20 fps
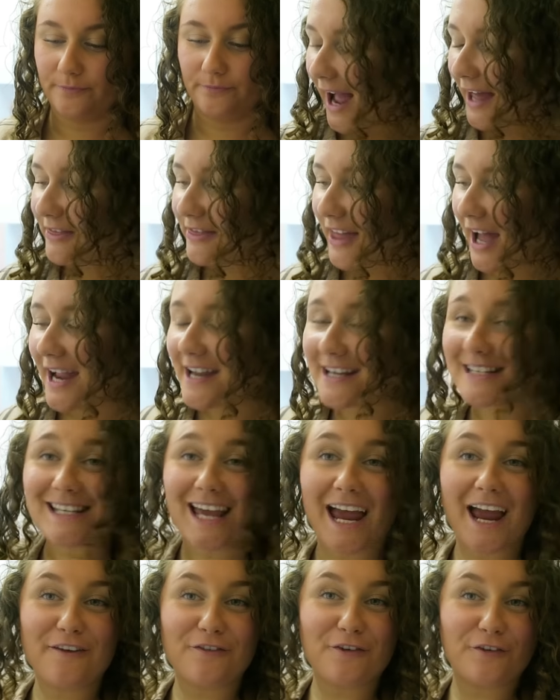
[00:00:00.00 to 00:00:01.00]
And that
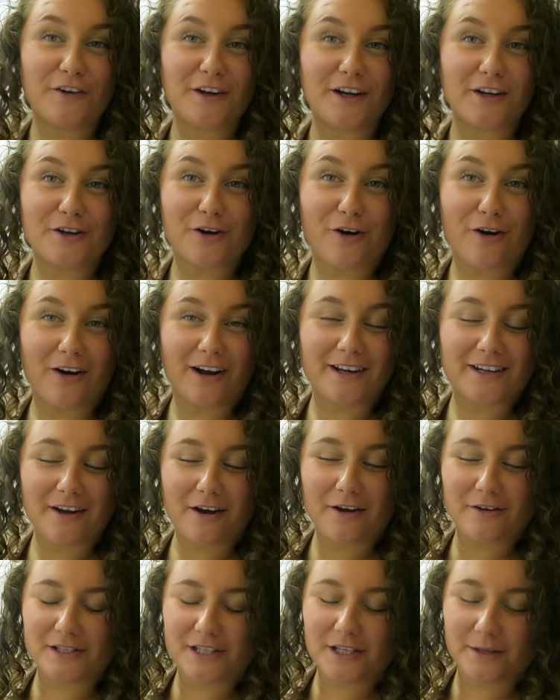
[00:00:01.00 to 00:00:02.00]
is everything I got. I
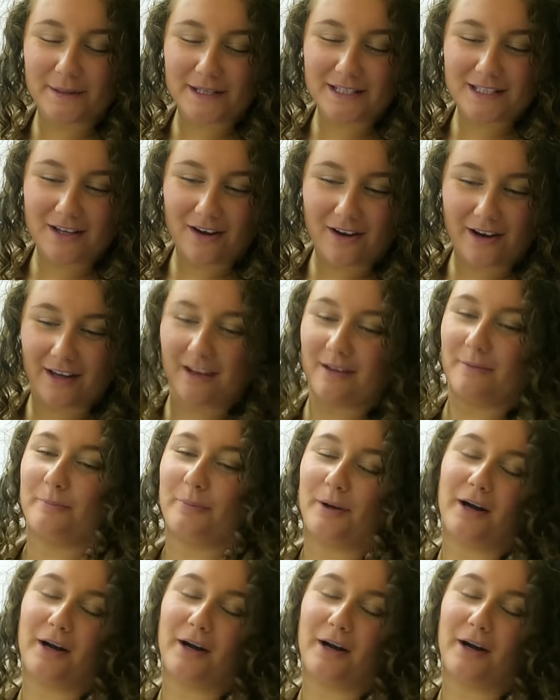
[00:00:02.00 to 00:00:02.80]
know, it's so exciting,